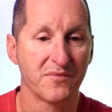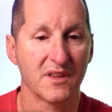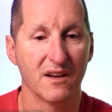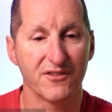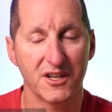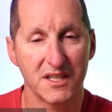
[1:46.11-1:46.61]

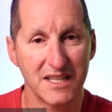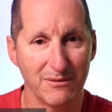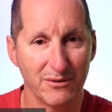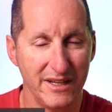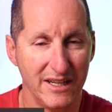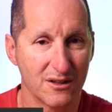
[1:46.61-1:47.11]
I've got a
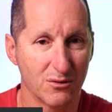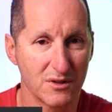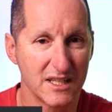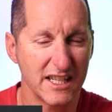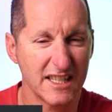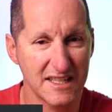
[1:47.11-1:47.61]
table here called
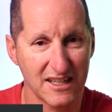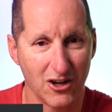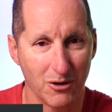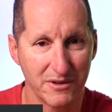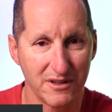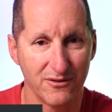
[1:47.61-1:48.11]
T. It's a
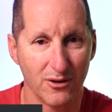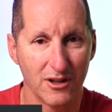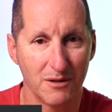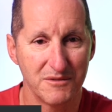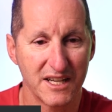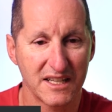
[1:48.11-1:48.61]
copy of all
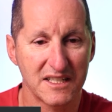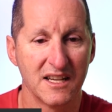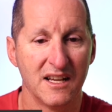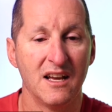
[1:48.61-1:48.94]
objects.